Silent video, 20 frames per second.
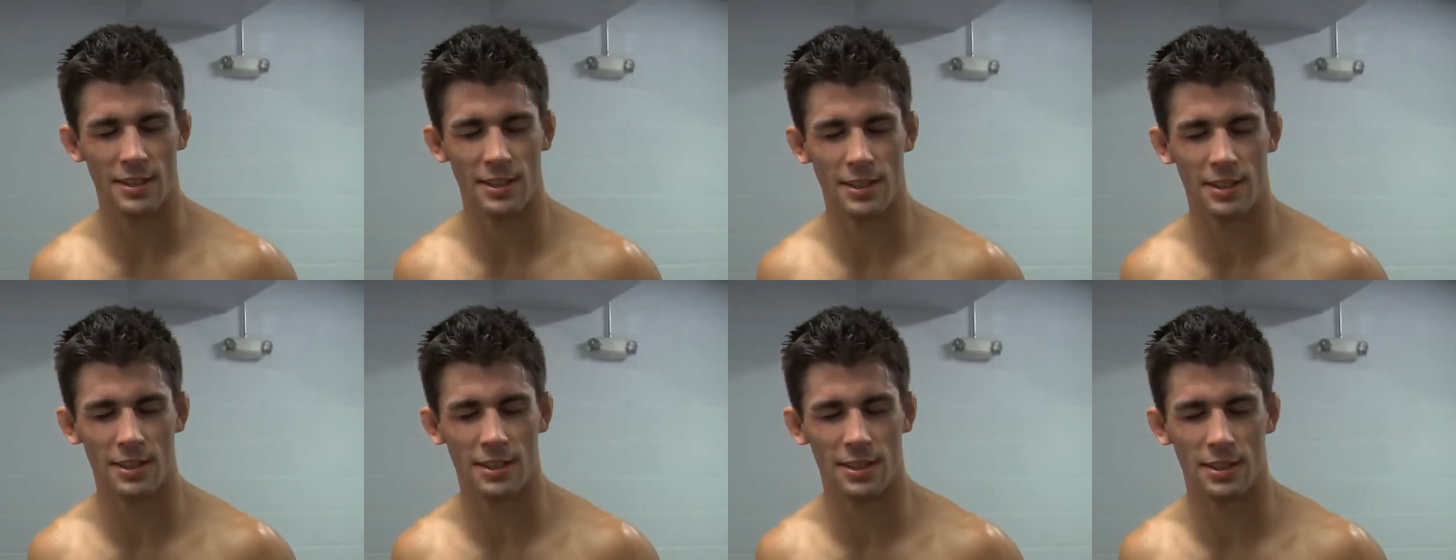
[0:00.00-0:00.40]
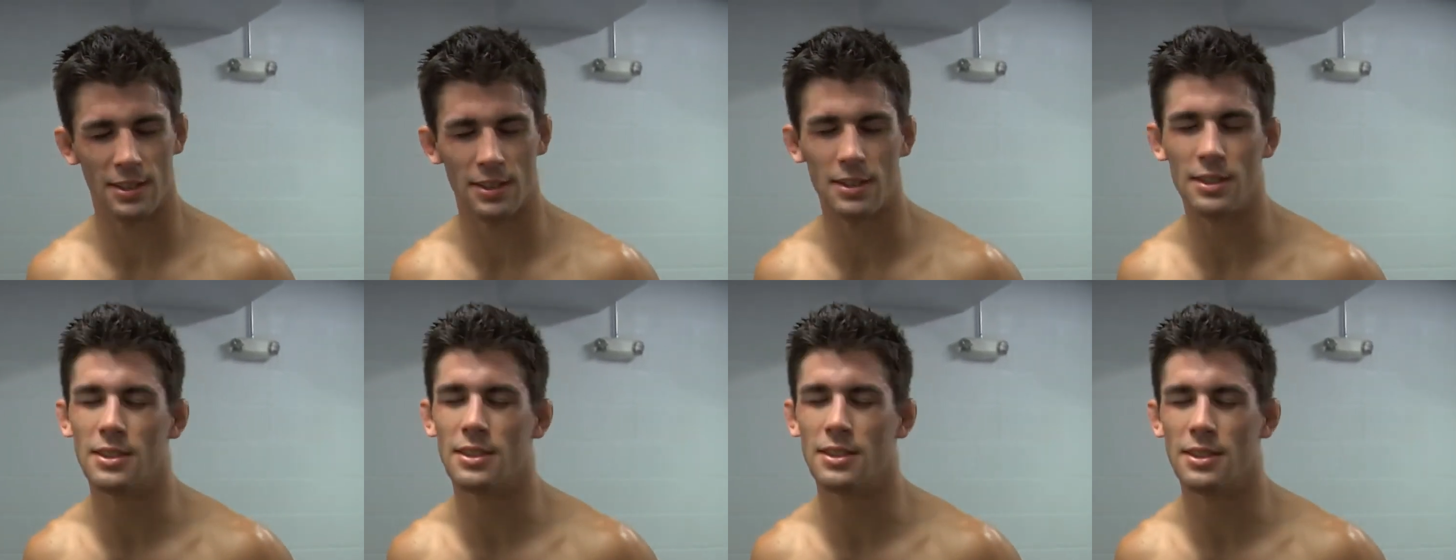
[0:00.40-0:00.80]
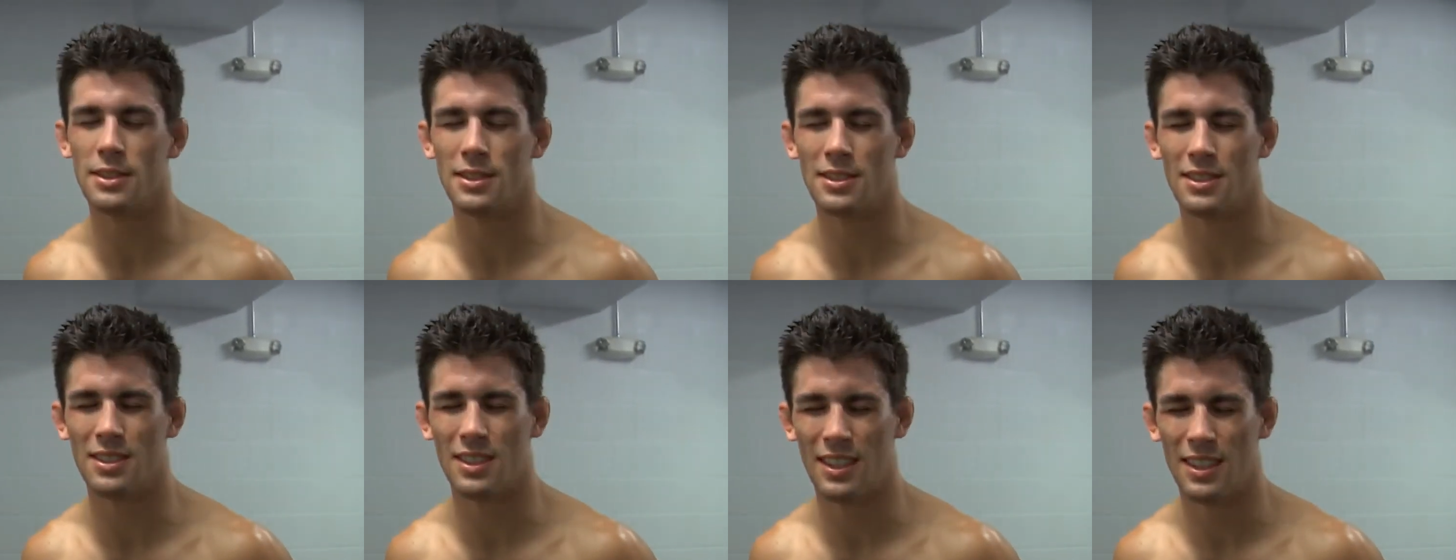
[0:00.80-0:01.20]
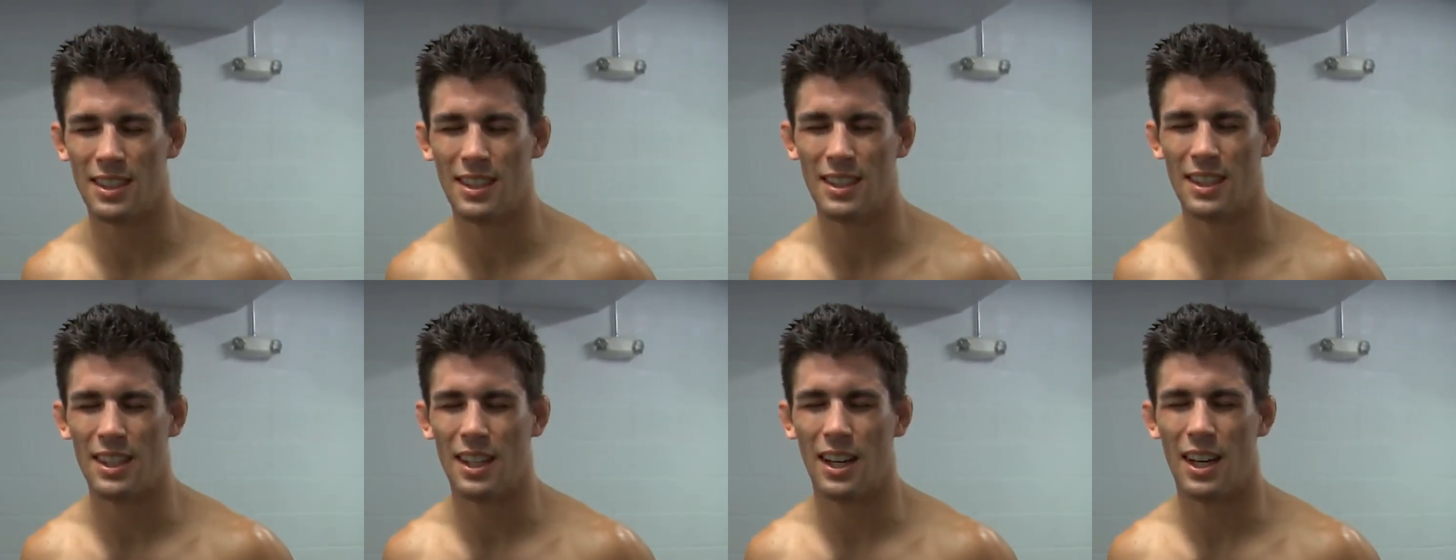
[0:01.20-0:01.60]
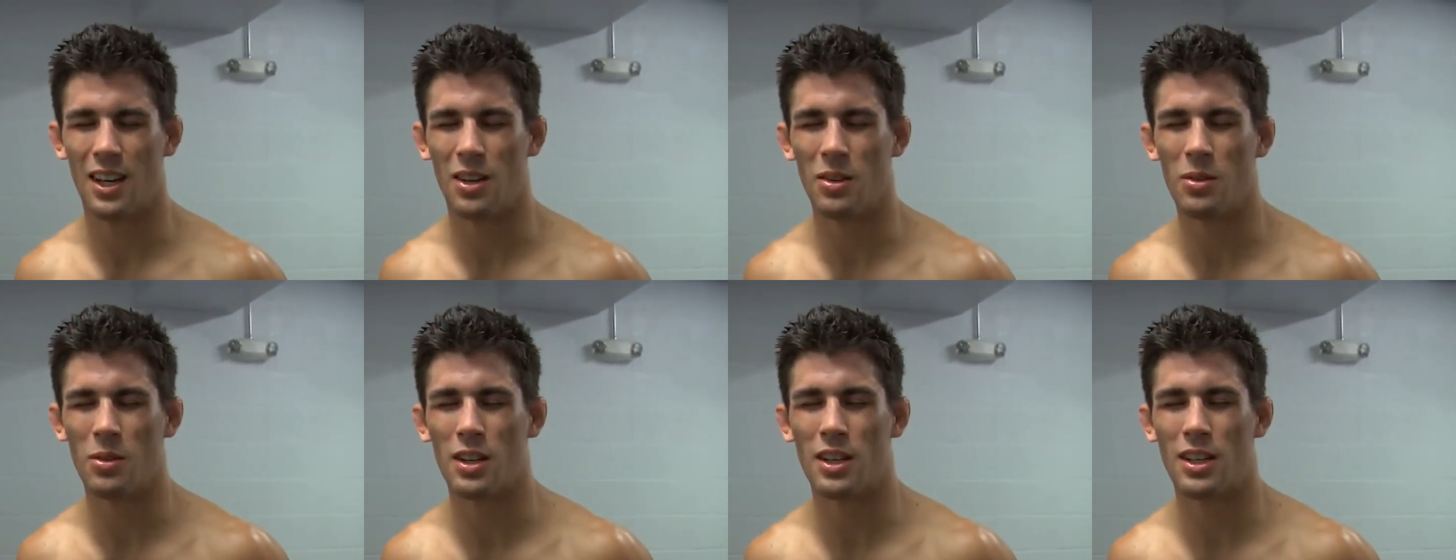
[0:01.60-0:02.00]
oh, I
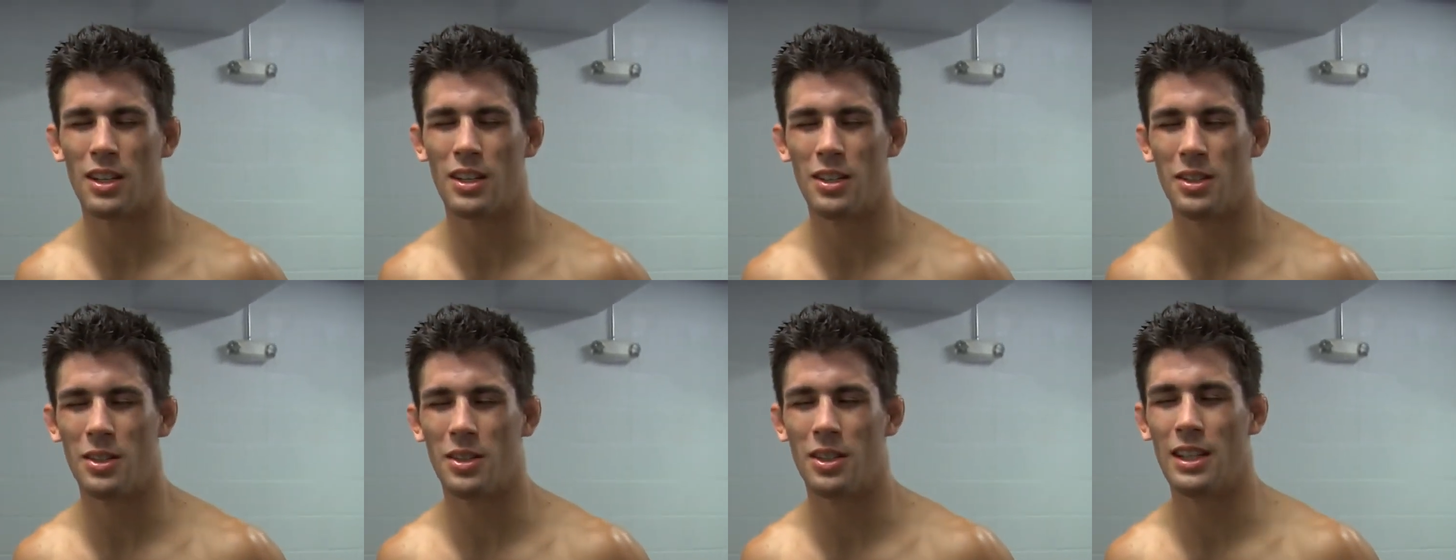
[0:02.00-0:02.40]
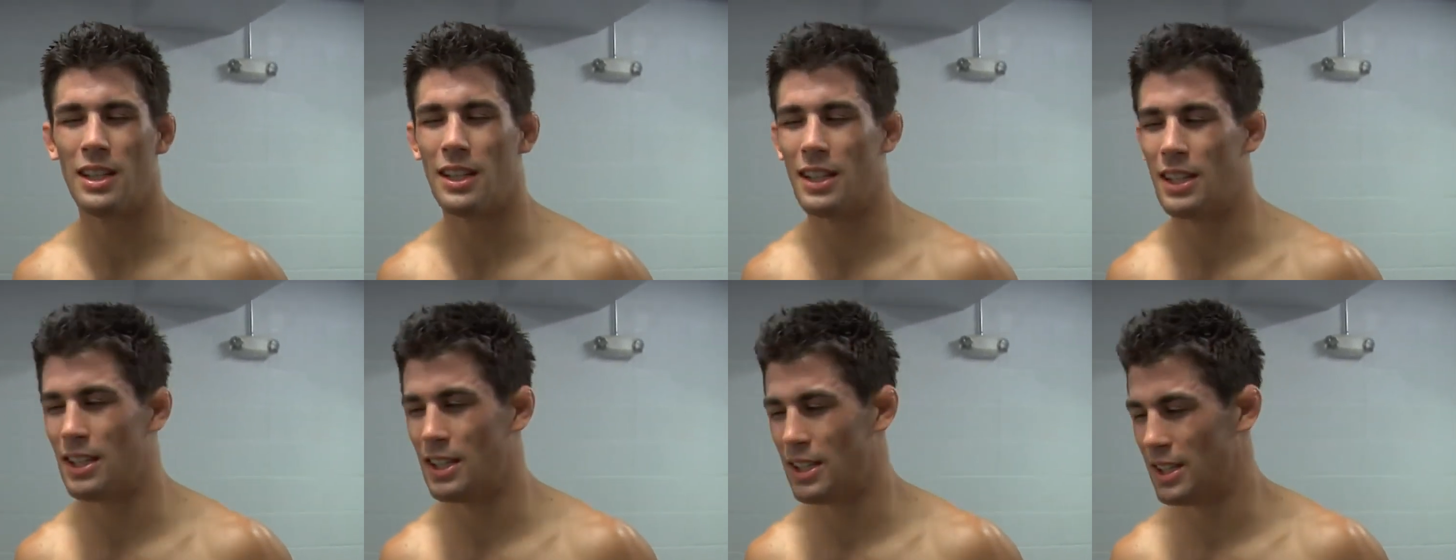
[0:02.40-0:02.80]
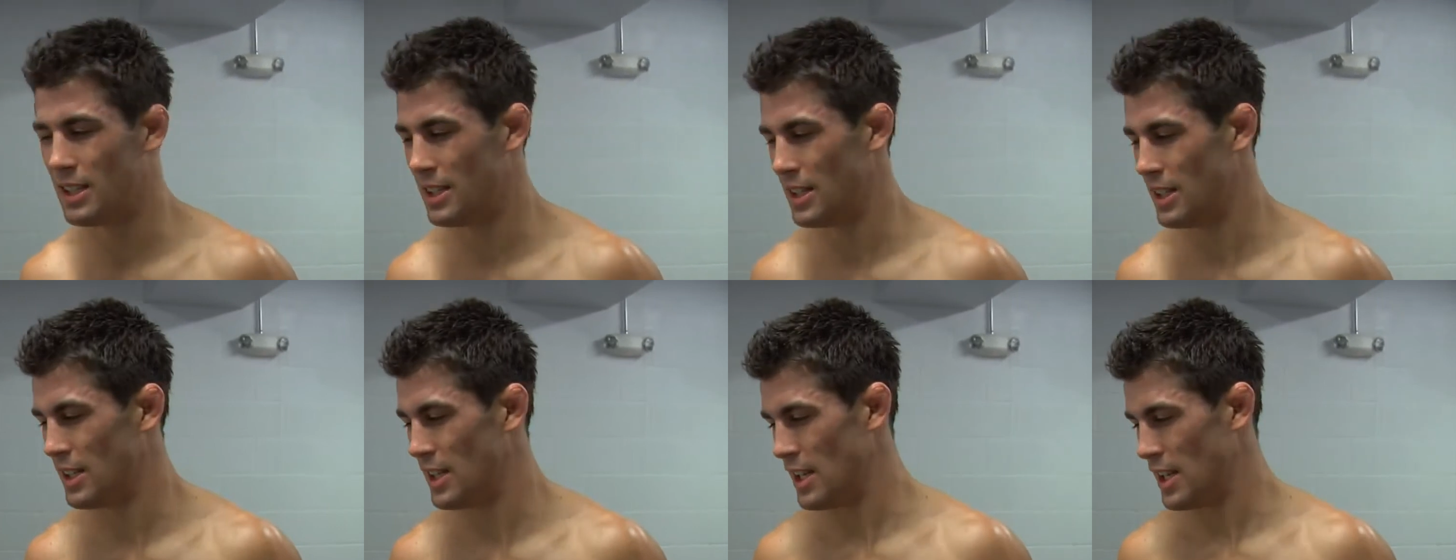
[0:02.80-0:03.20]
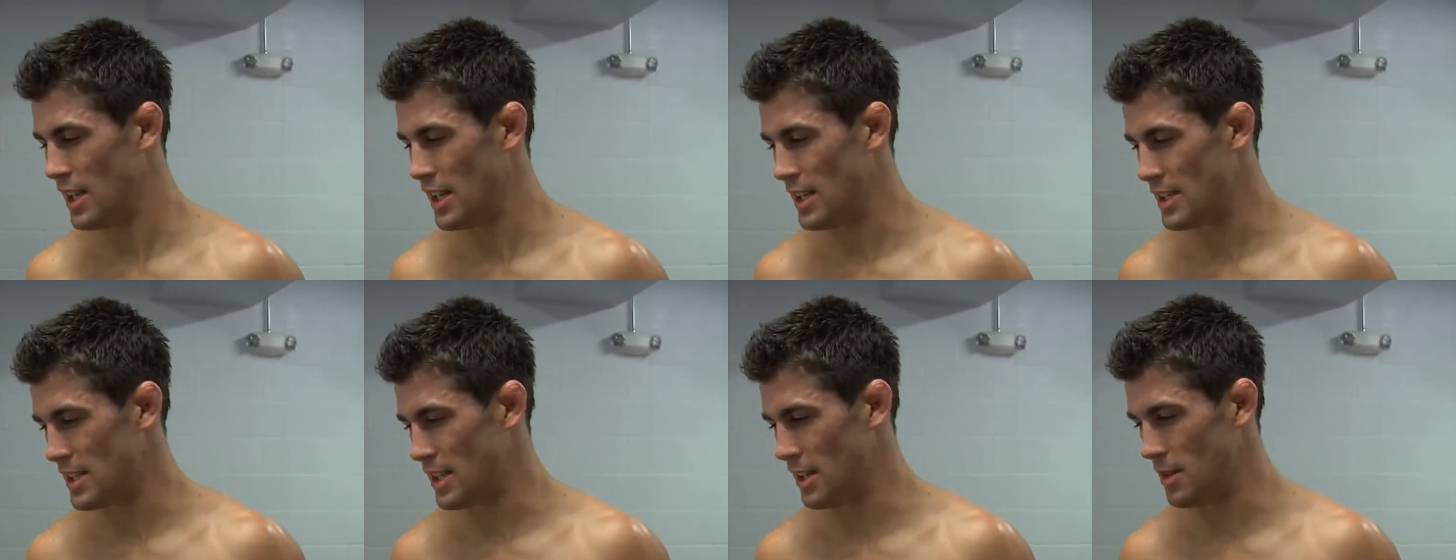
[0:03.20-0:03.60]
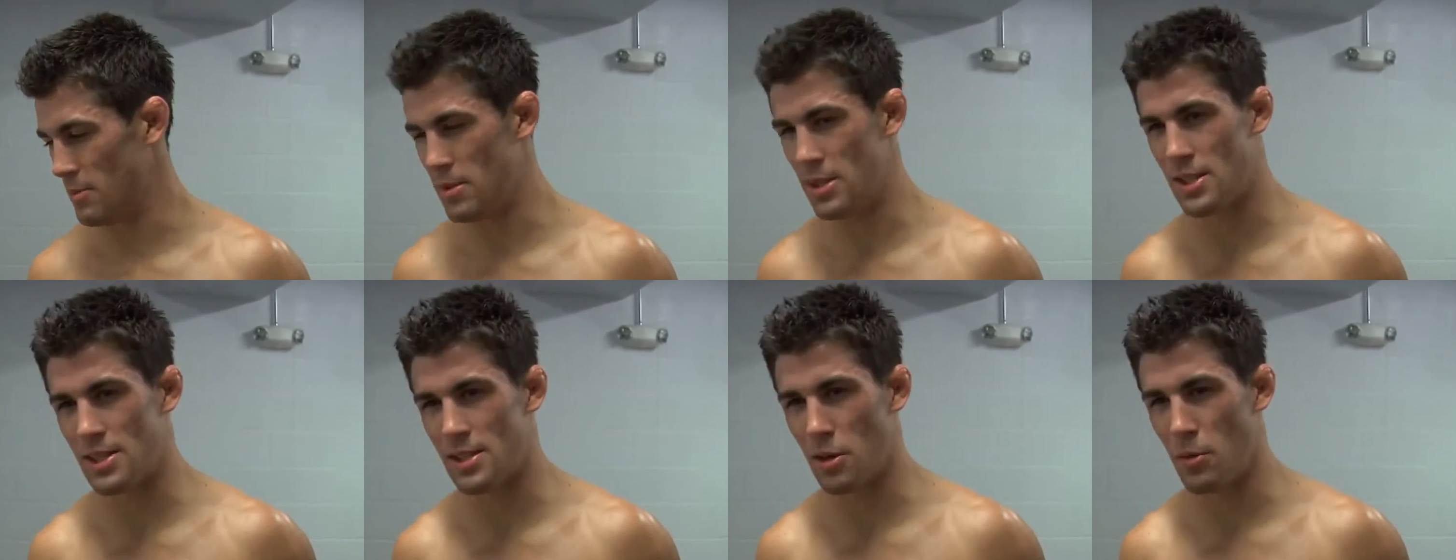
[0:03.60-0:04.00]
don't want to do it. It's going
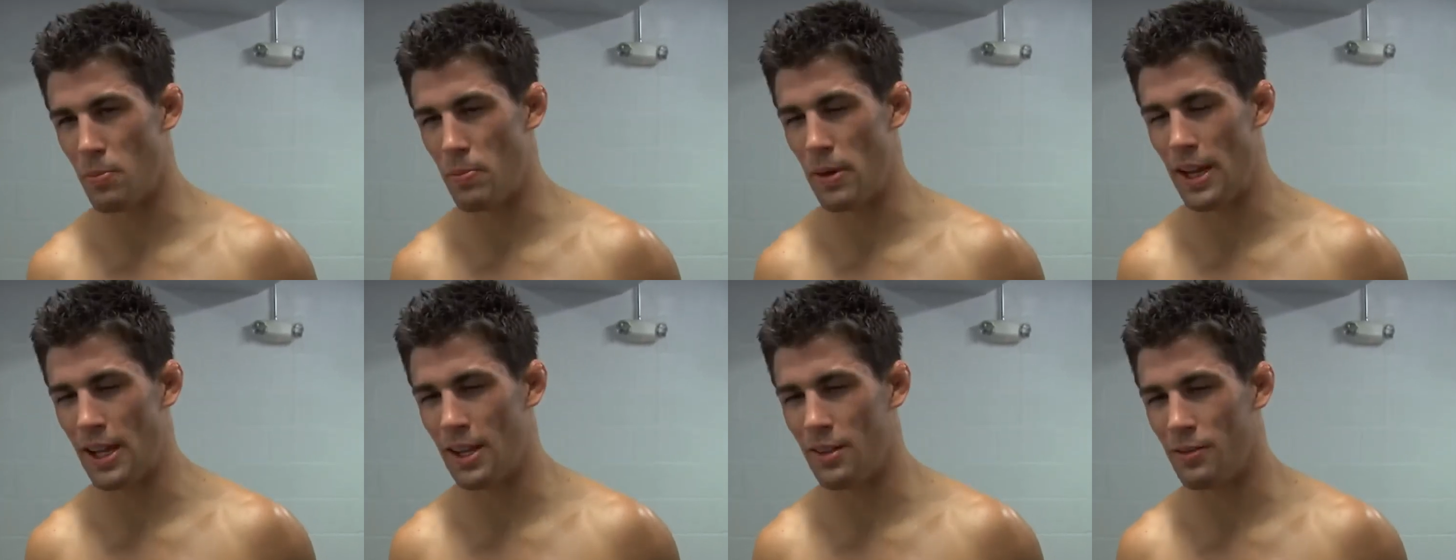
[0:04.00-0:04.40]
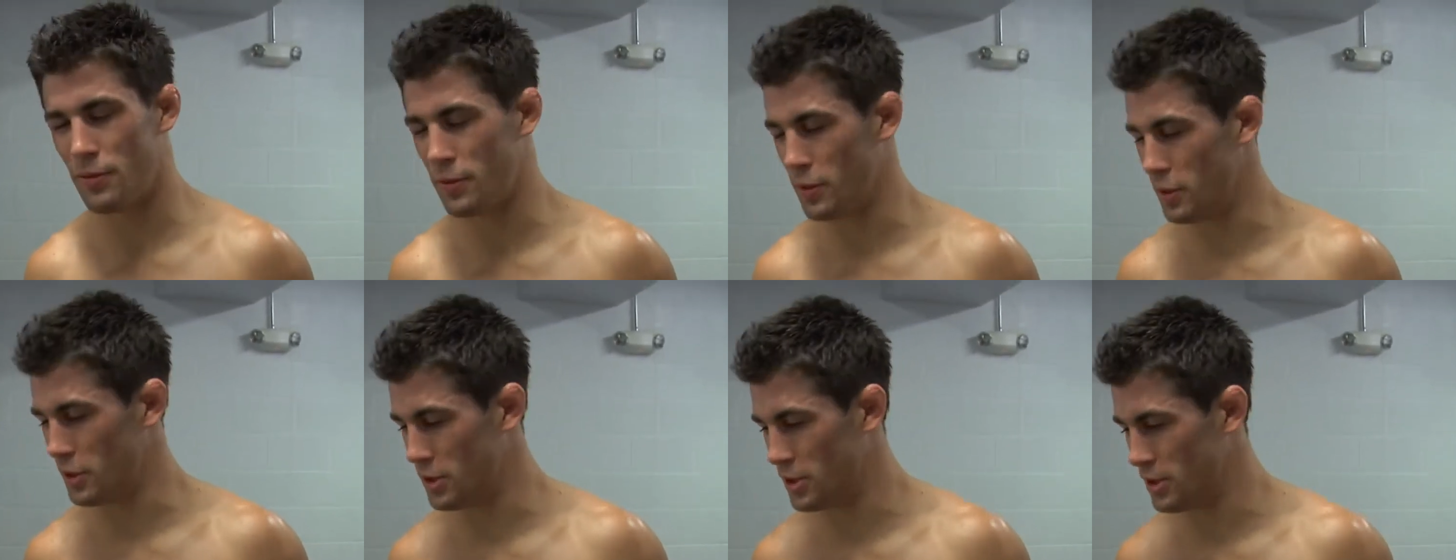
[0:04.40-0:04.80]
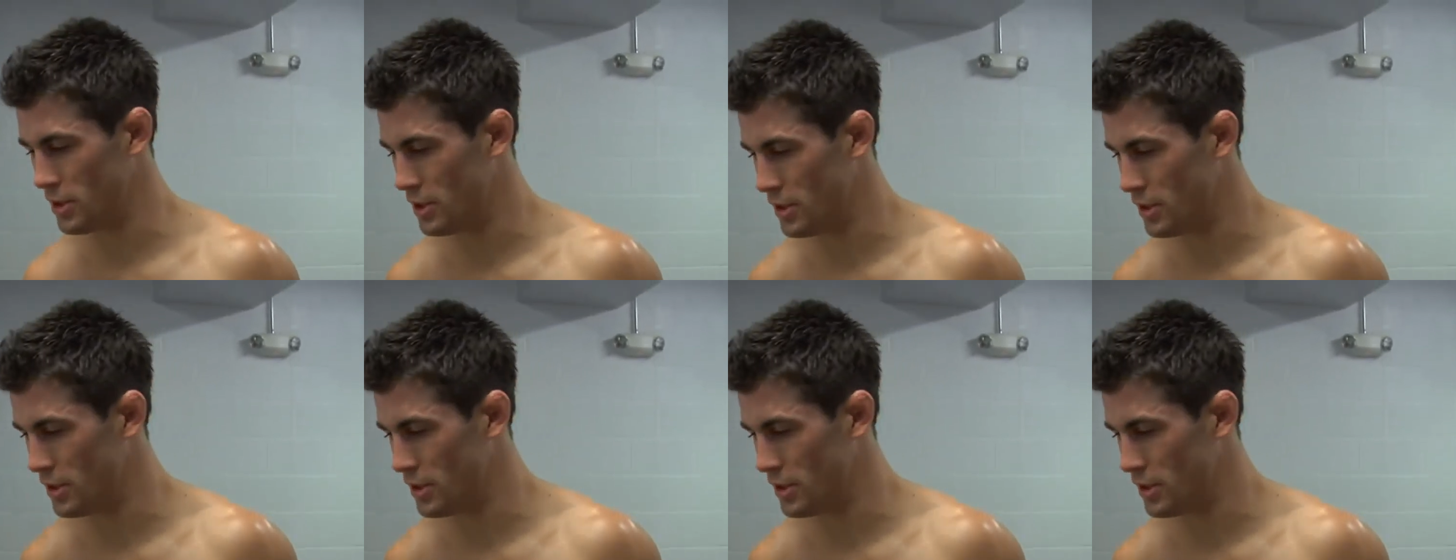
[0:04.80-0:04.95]
to be so painful.